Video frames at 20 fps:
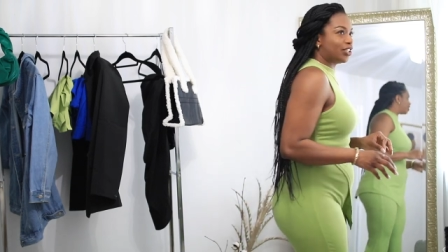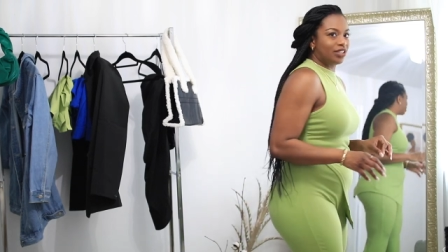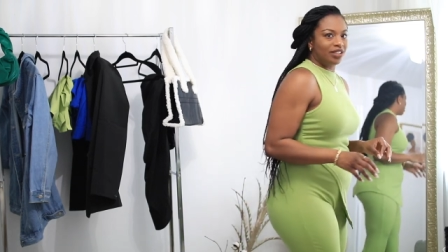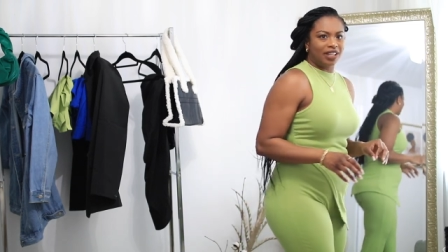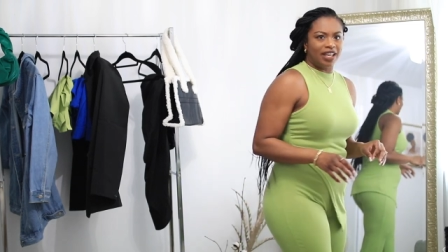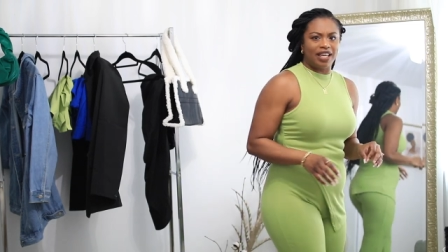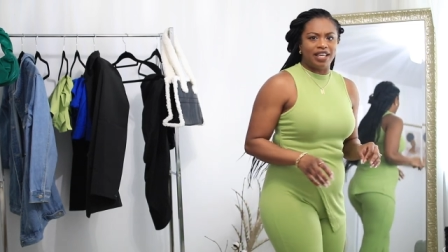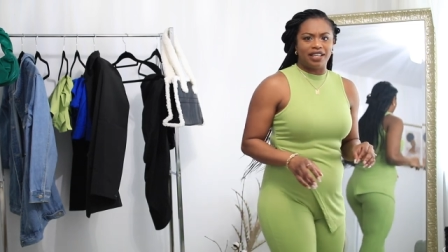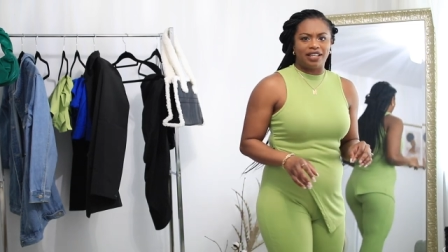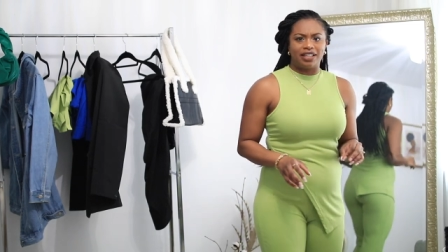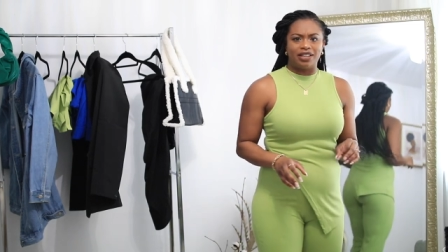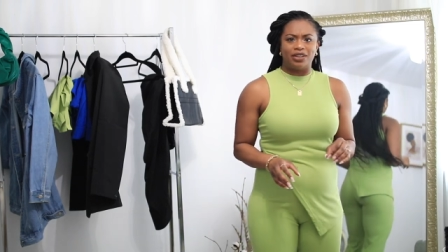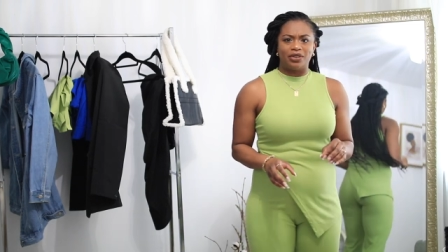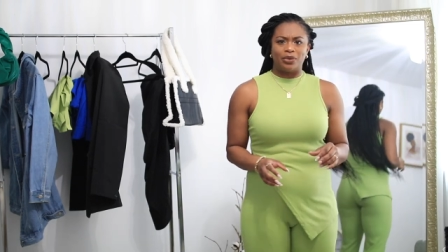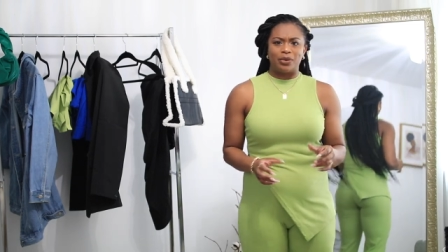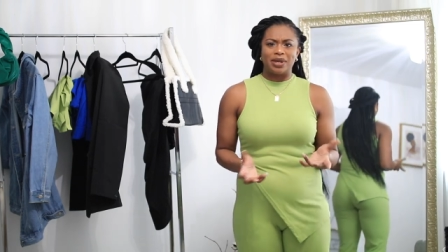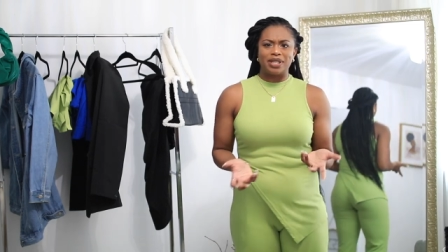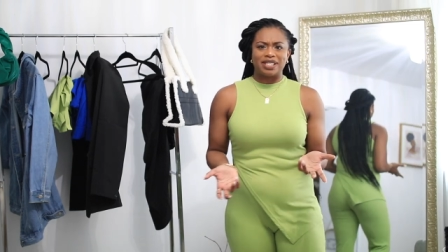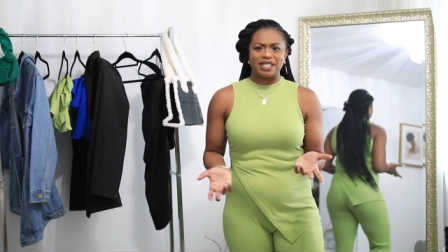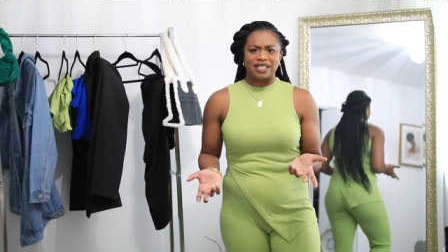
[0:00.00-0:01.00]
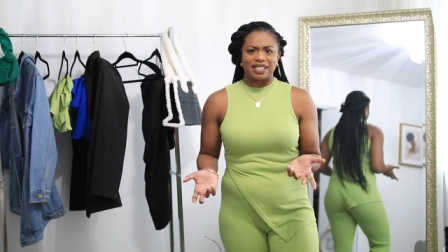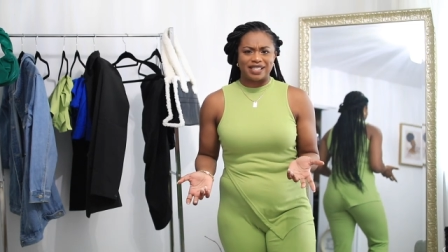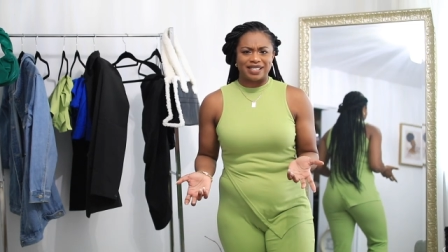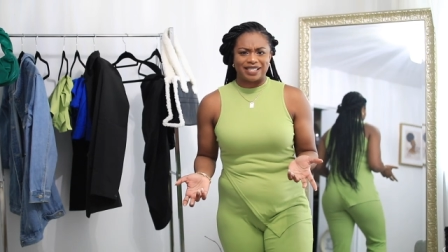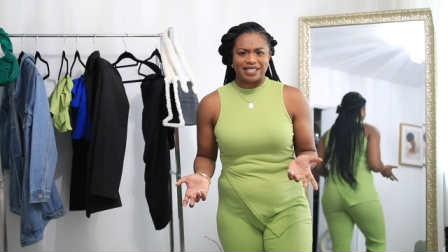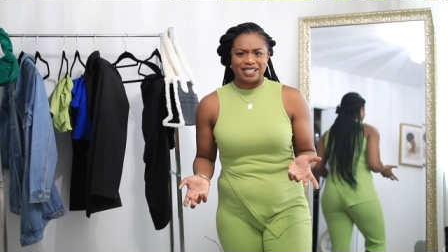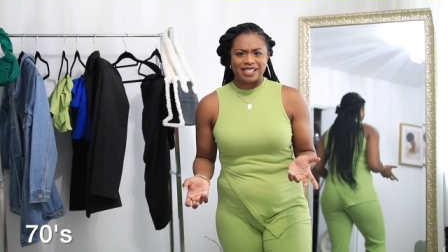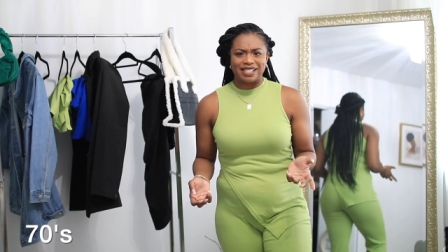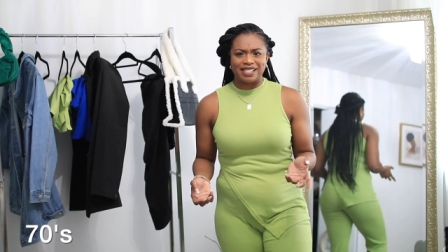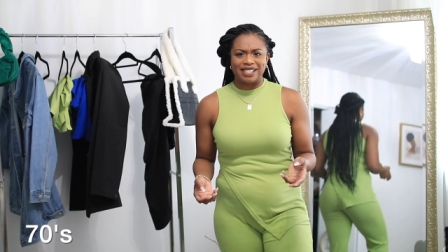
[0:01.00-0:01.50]
to like, what is it, the
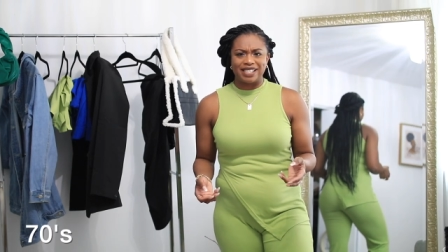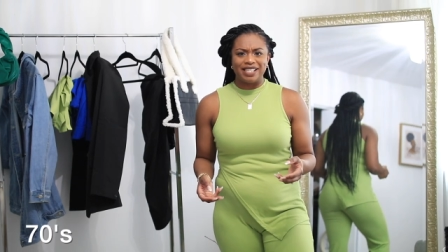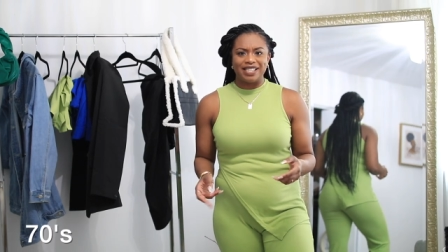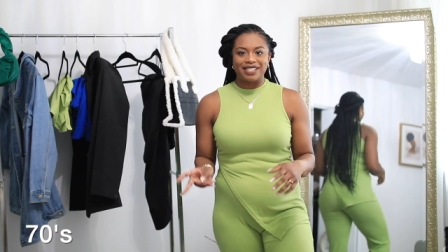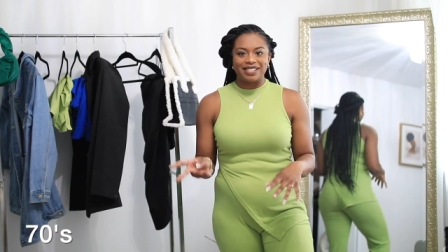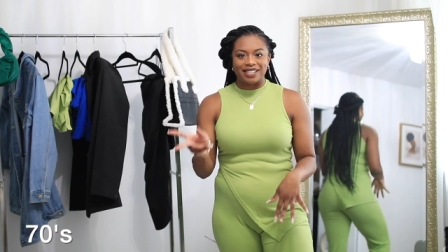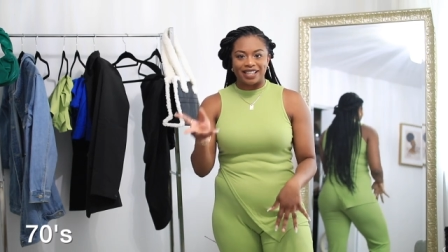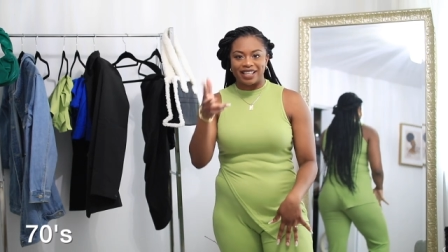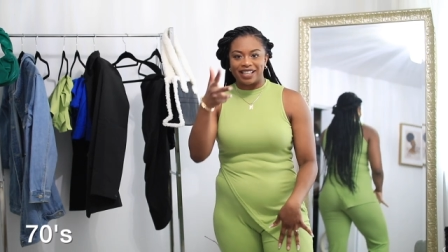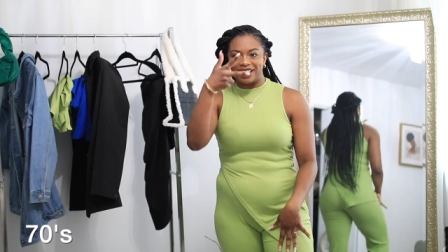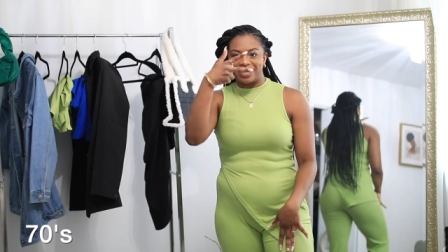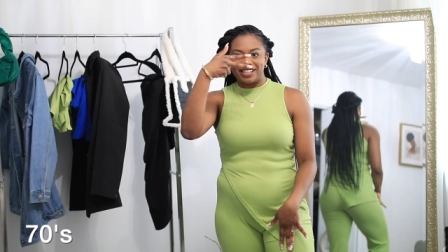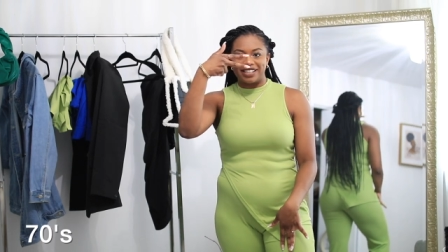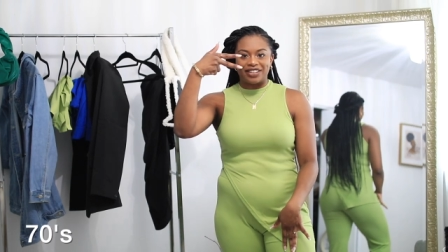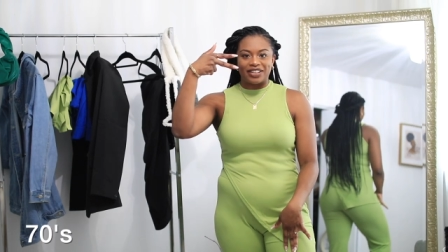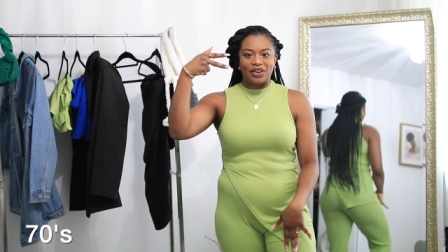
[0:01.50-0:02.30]
60s? Like, you